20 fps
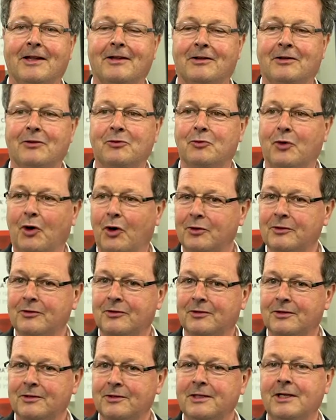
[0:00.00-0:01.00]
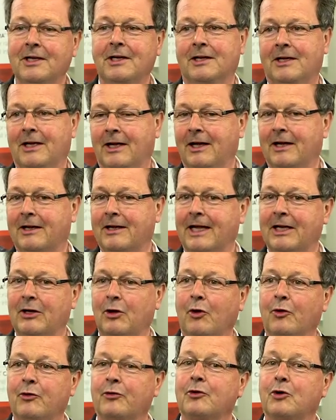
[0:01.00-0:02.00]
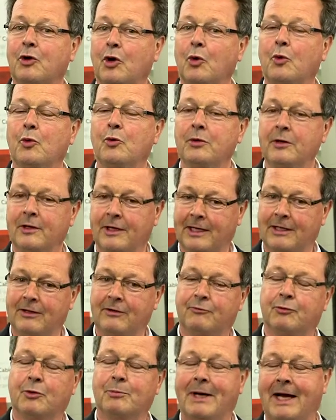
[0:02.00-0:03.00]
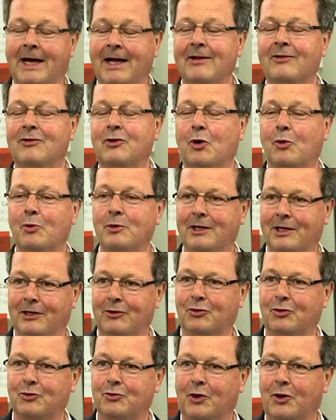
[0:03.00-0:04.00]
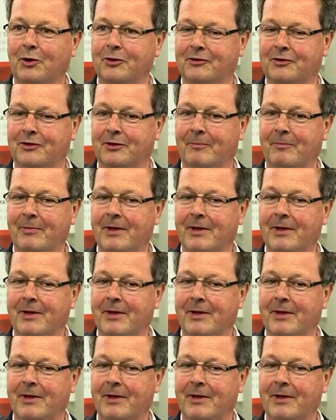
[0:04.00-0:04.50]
the water can also go in from ice going into water.